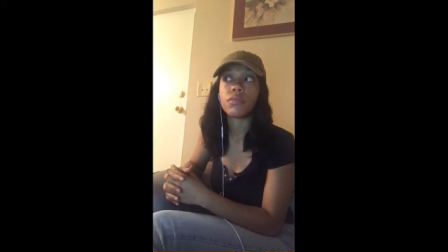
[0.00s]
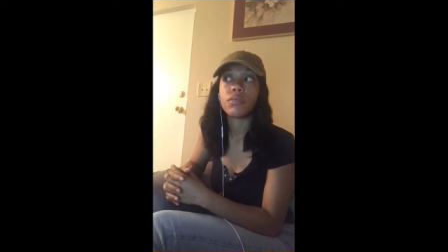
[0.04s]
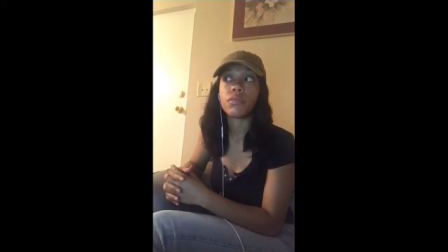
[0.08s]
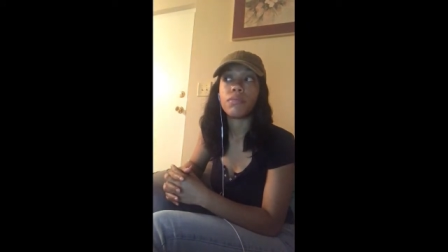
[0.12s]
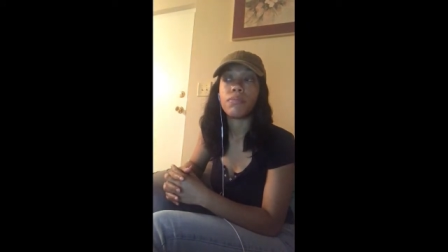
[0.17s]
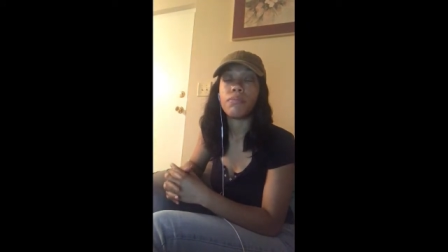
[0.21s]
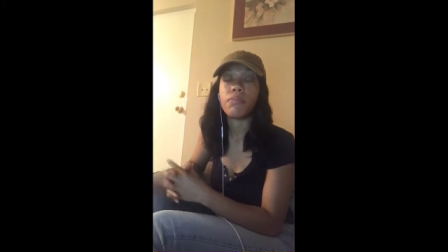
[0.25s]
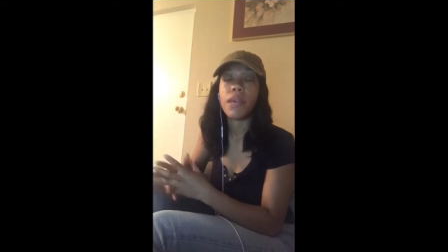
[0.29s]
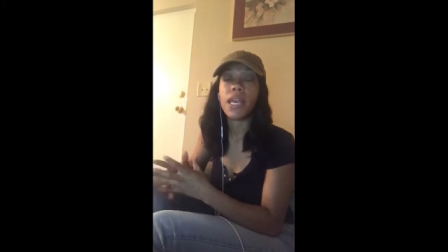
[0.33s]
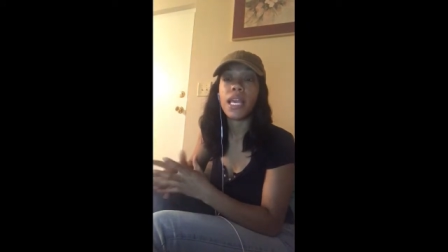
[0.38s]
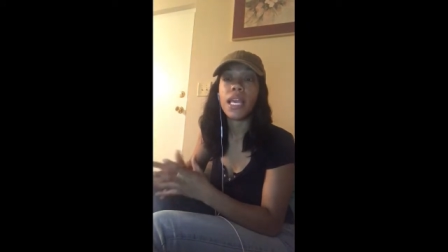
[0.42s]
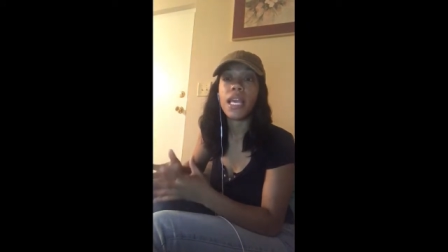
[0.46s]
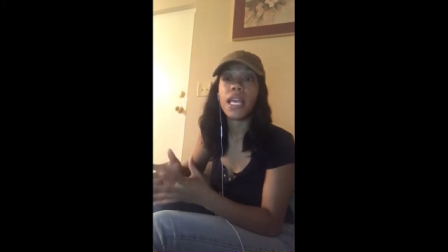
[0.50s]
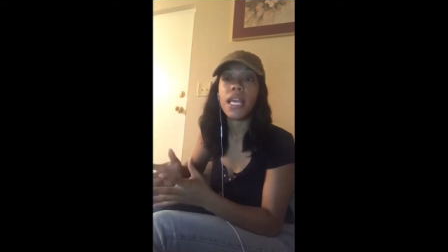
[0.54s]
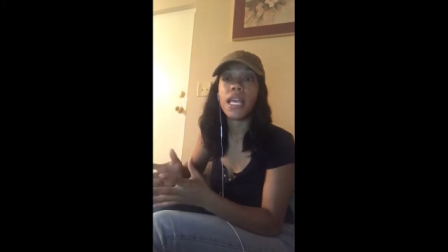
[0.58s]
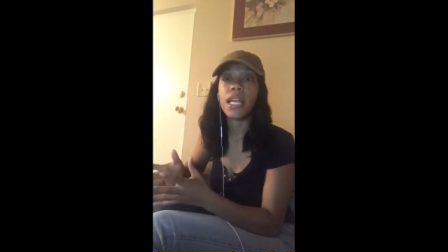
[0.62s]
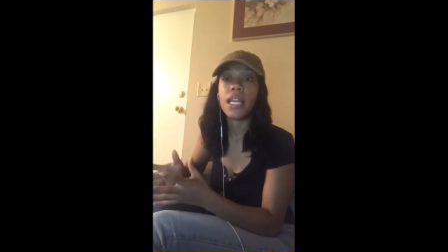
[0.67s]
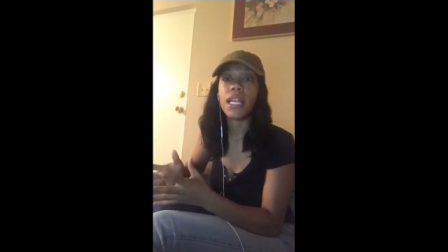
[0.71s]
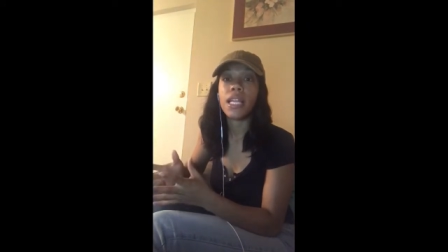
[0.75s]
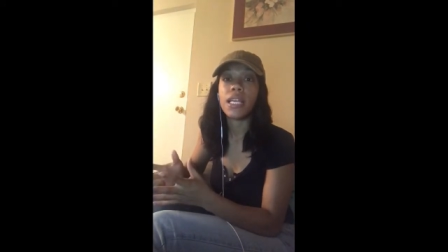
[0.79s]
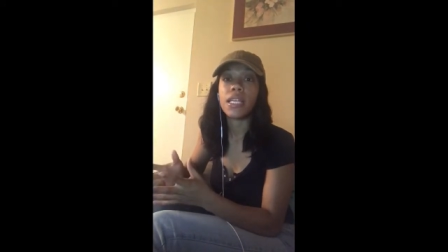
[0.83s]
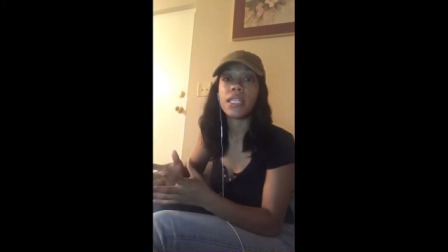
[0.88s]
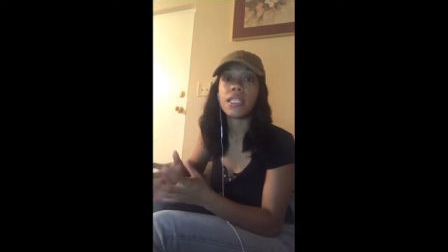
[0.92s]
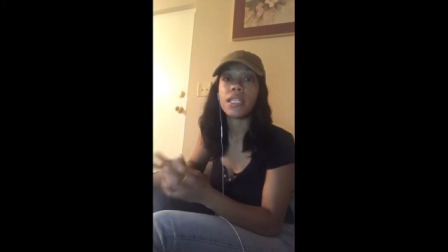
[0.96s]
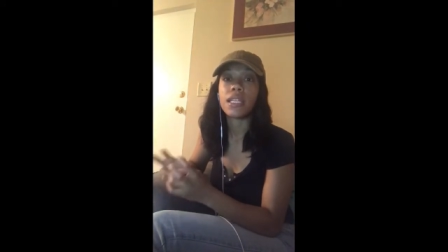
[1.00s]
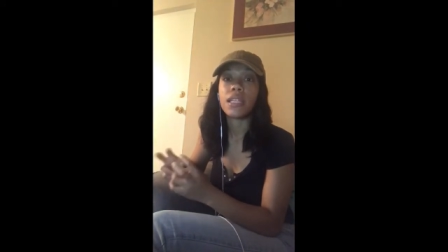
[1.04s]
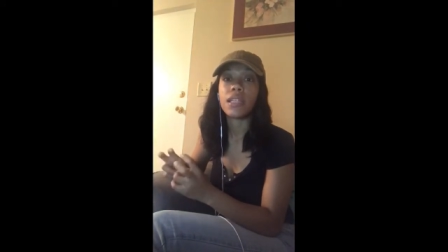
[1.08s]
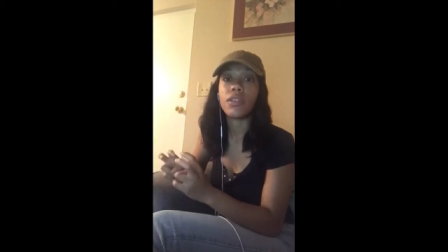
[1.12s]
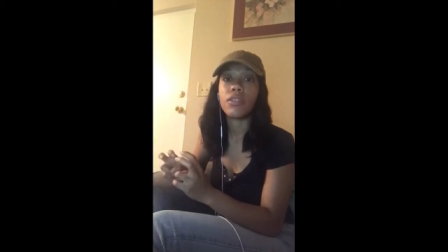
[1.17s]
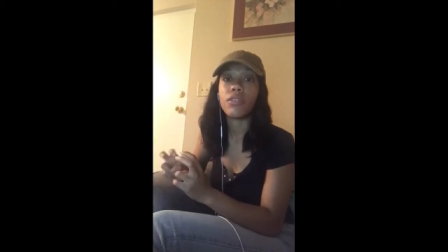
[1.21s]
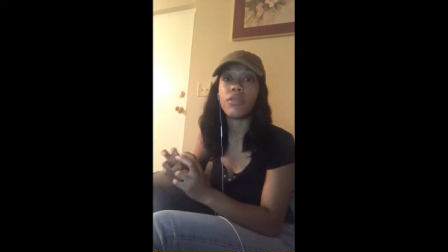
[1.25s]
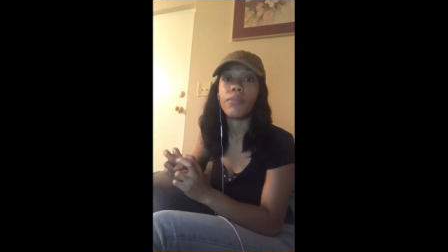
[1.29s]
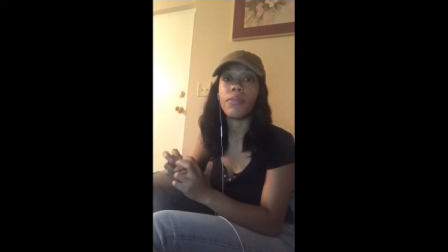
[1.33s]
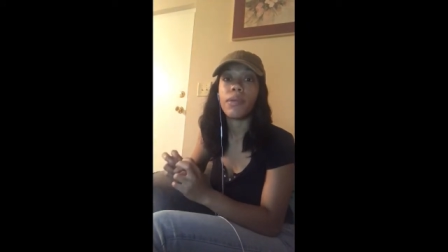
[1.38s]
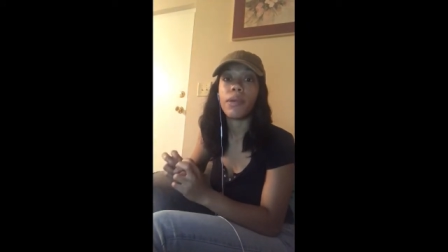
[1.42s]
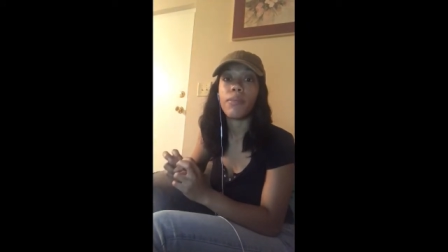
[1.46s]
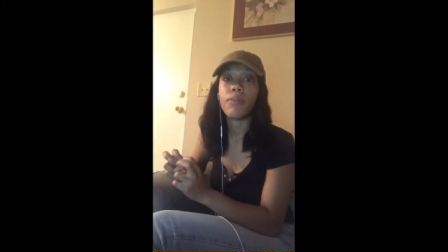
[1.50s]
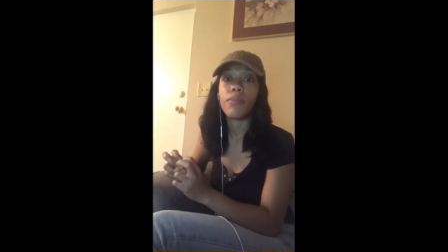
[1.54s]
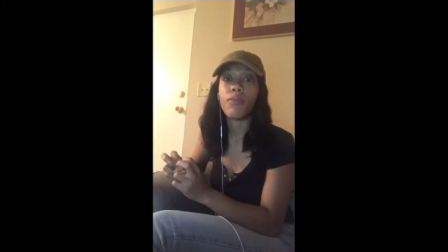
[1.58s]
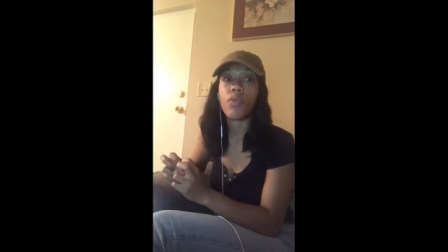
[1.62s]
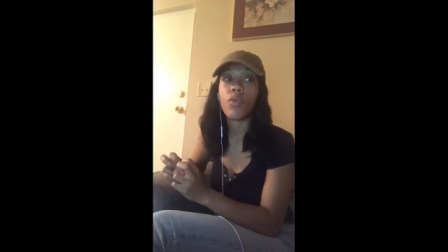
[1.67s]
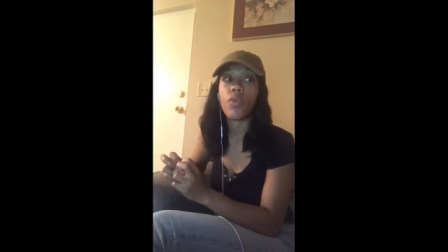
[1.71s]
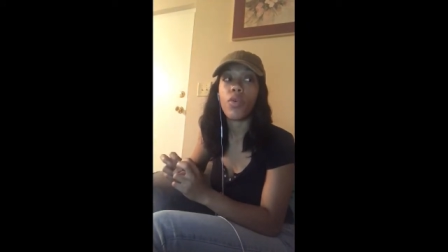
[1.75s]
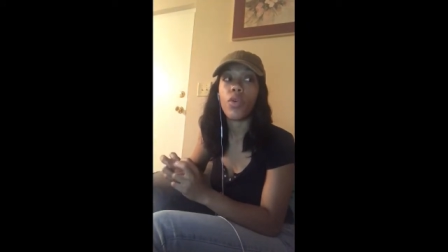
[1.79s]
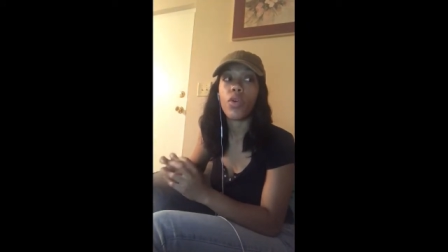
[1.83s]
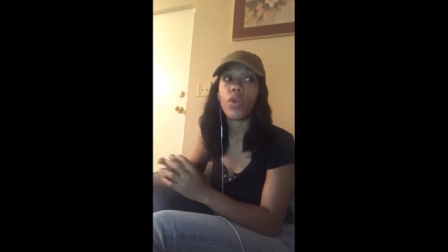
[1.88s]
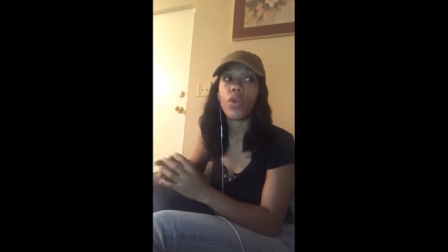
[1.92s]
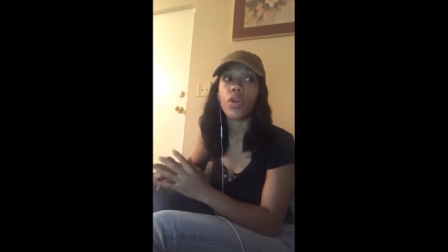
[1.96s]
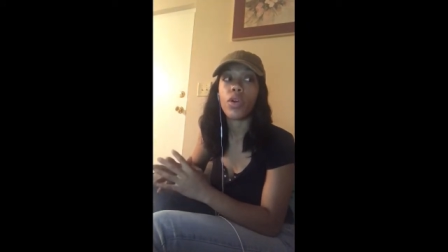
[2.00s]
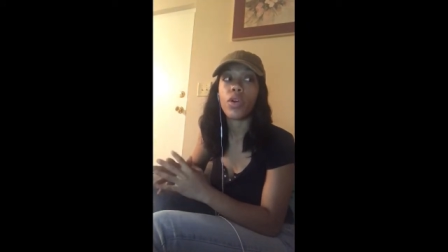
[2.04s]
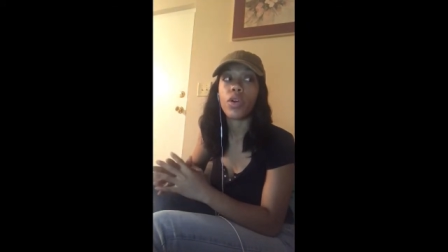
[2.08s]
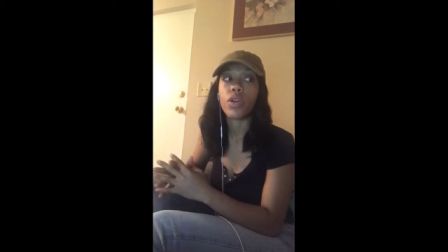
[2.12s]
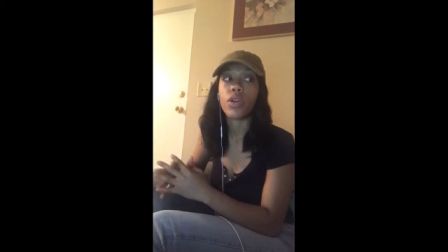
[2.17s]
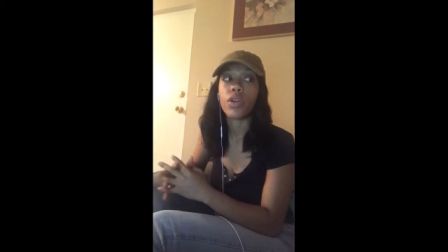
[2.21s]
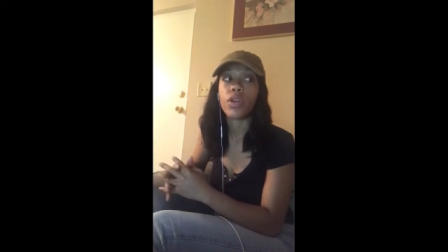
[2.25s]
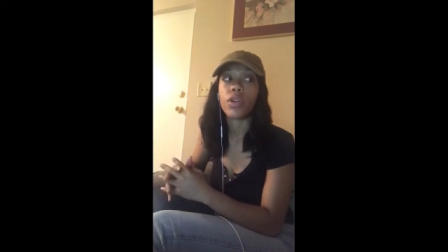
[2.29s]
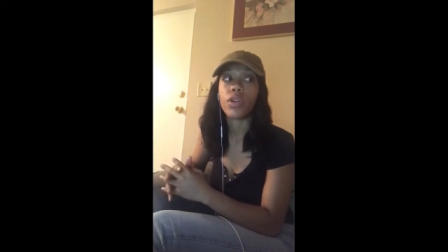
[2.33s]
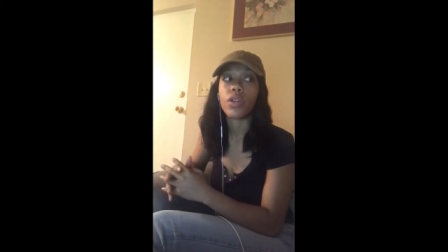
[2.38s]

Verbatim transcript: Men, it's a little bit more